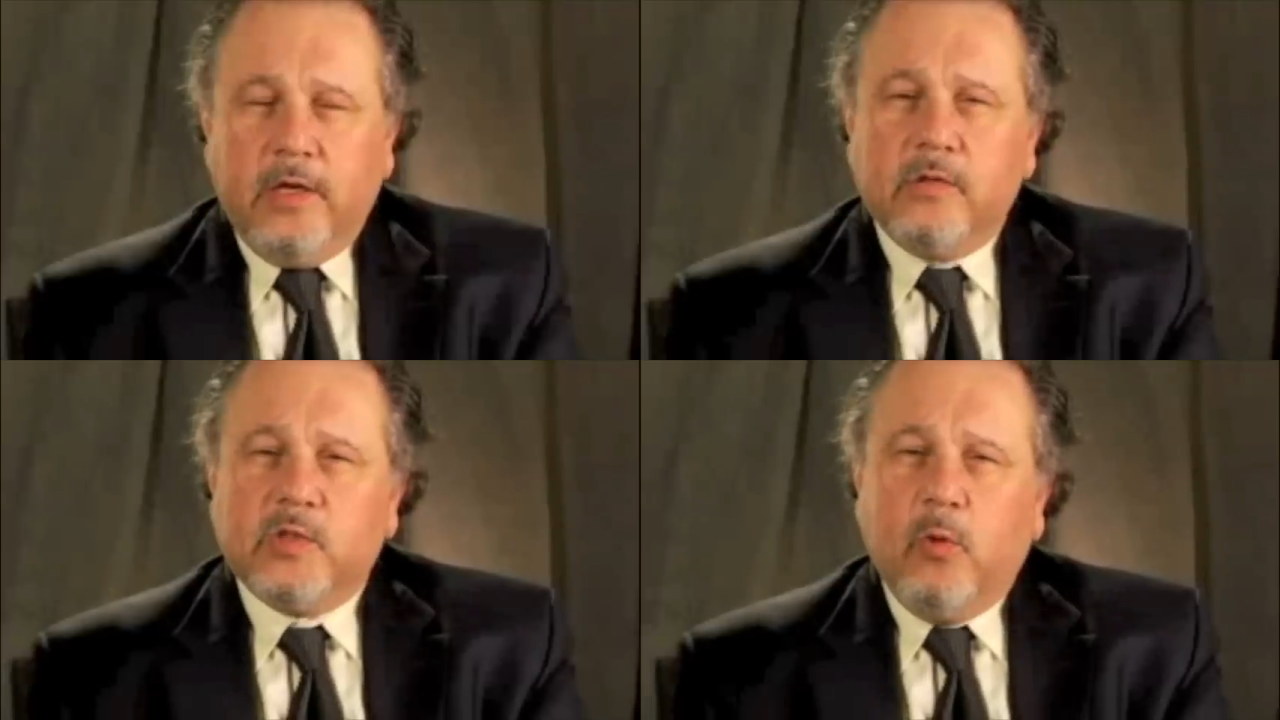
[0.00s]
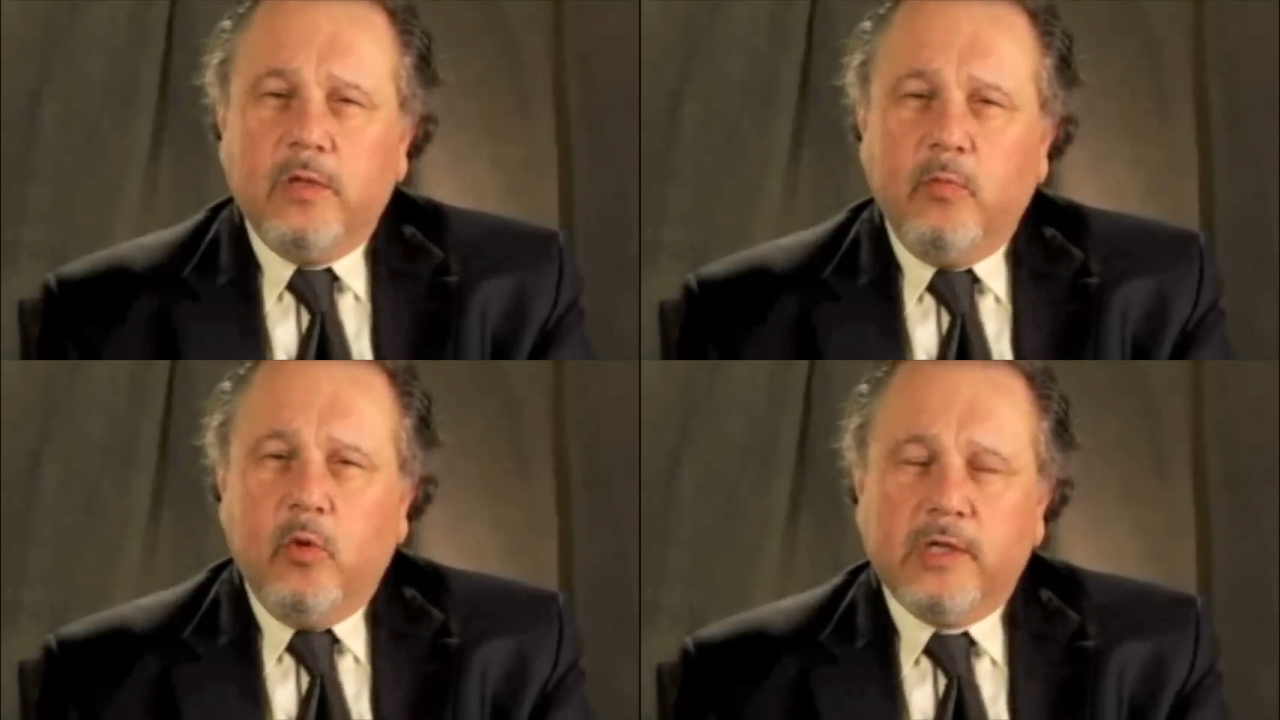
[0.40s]
Here's
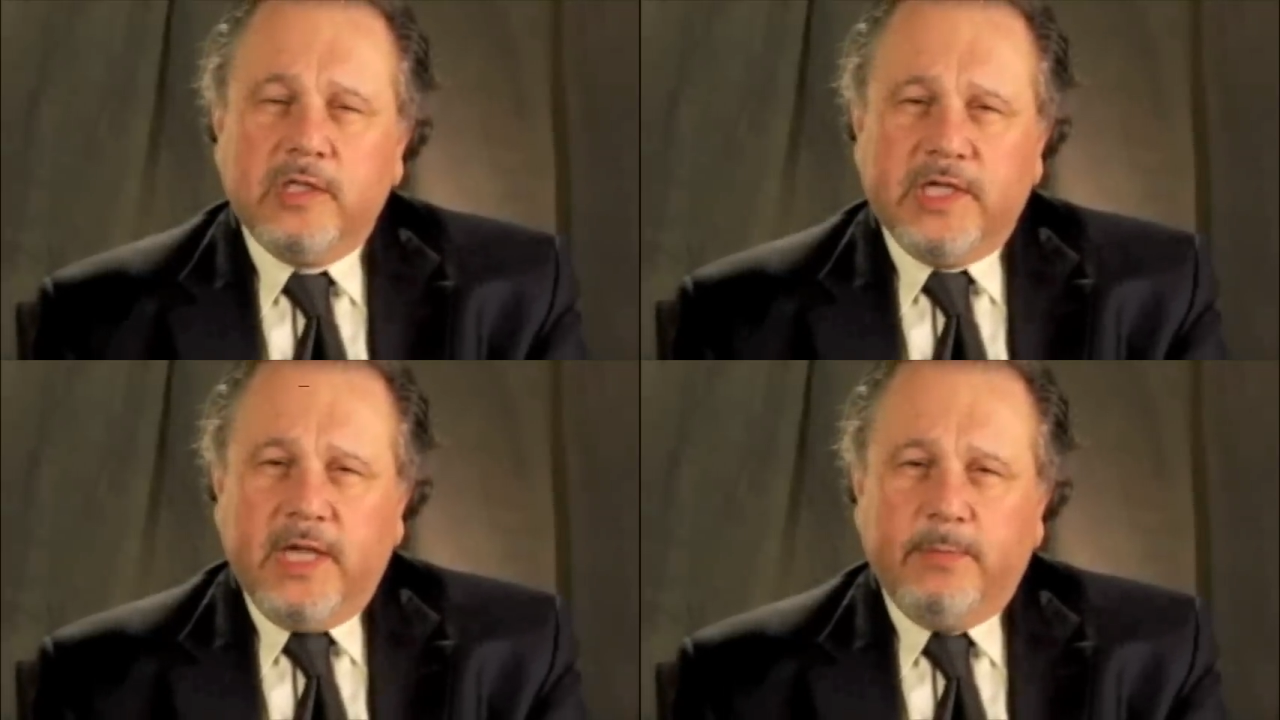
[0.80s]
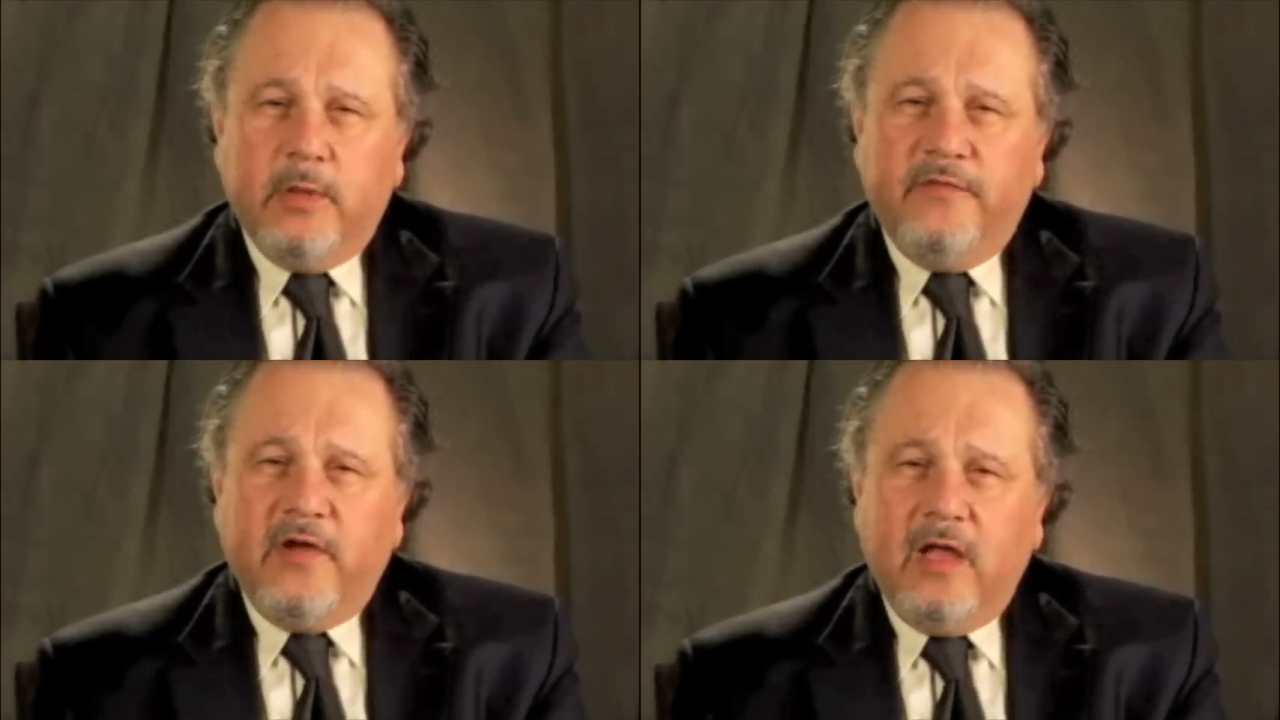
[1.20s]
one more
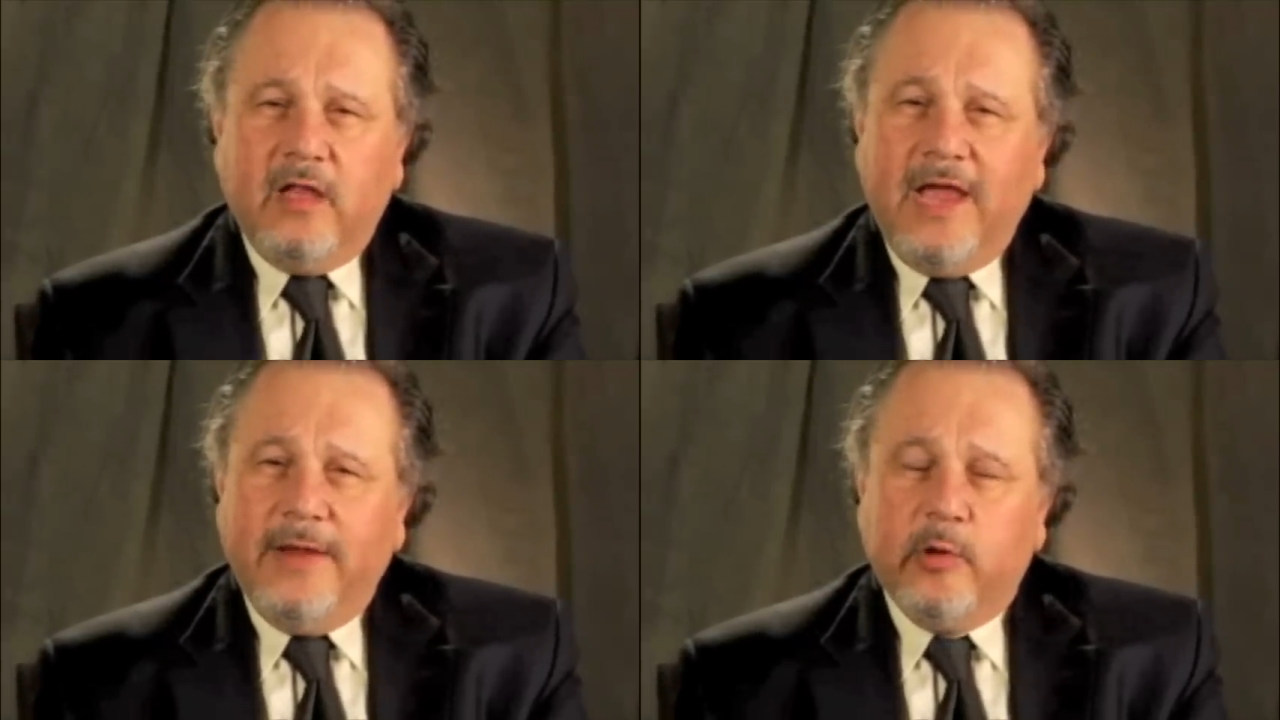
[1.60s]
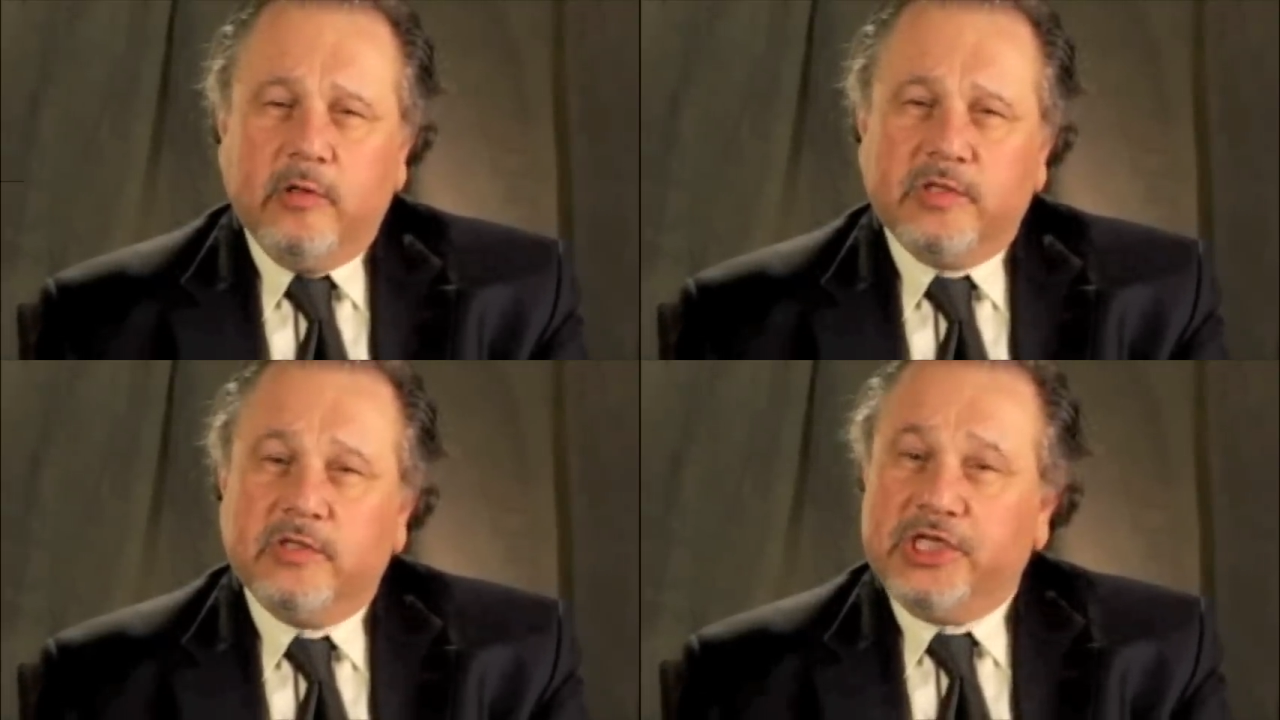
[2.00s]
example of how
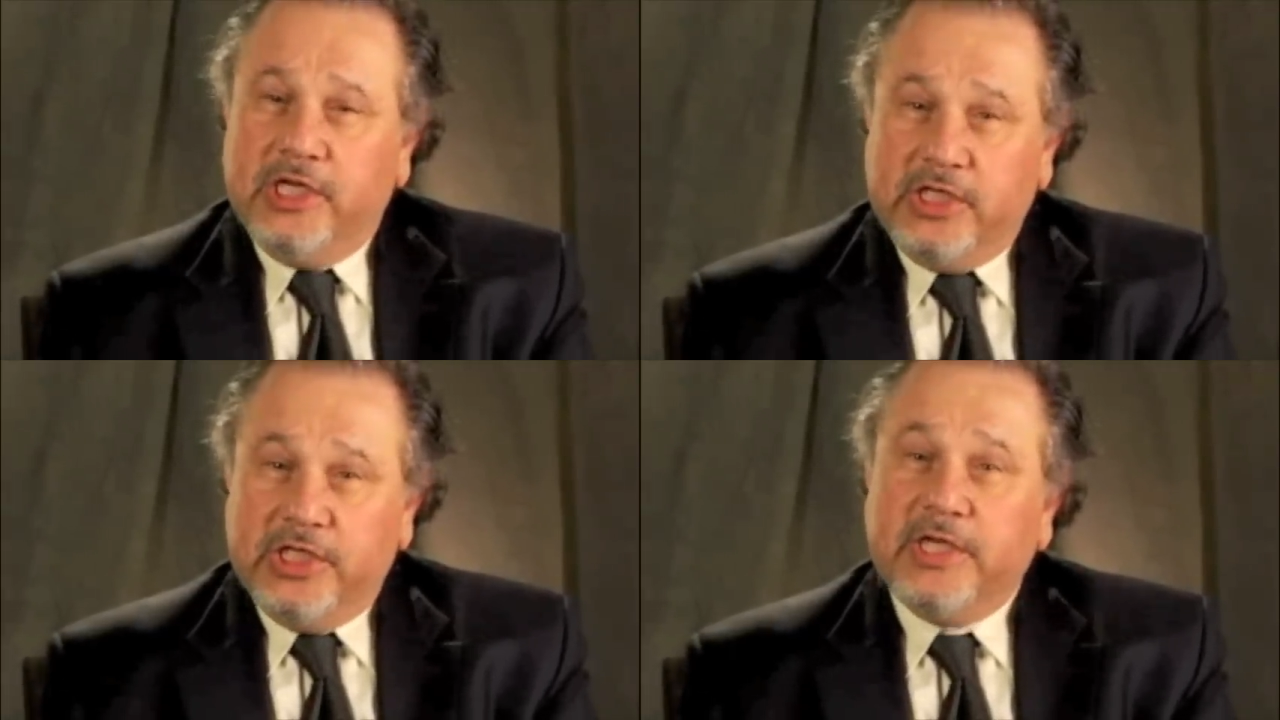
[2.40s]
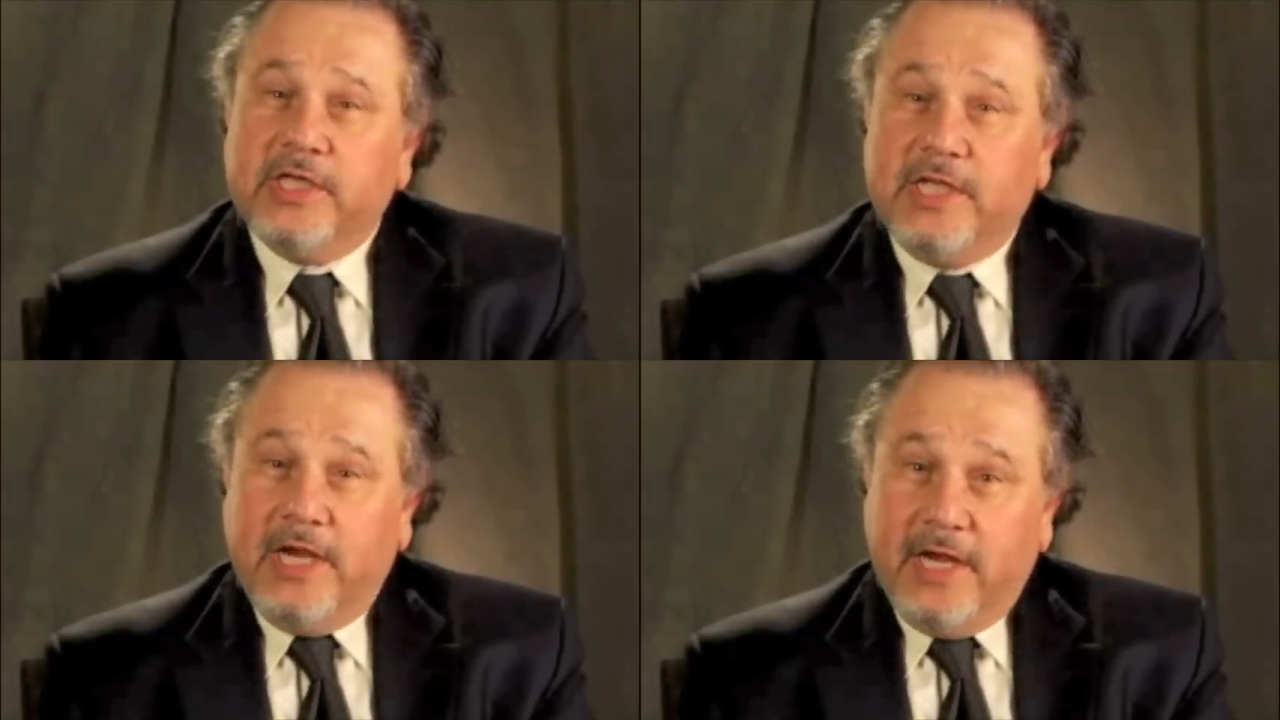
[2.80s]
libraries are changing
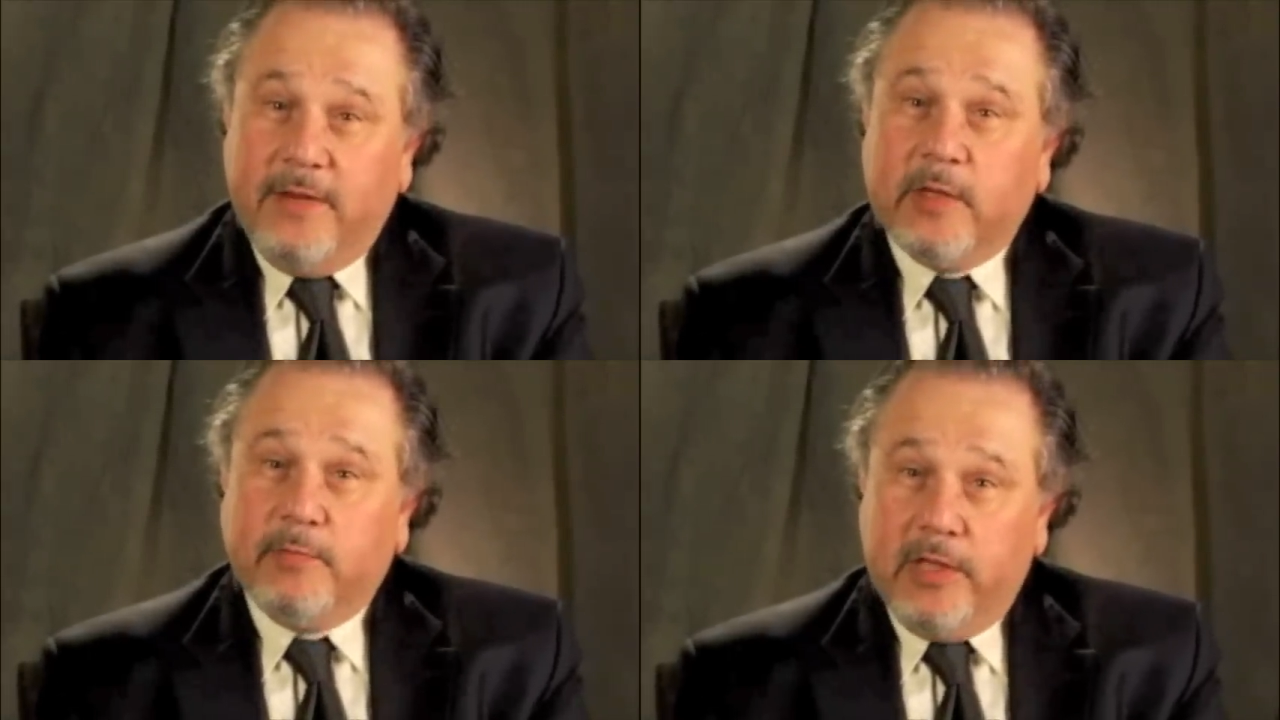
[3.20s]
in dynamic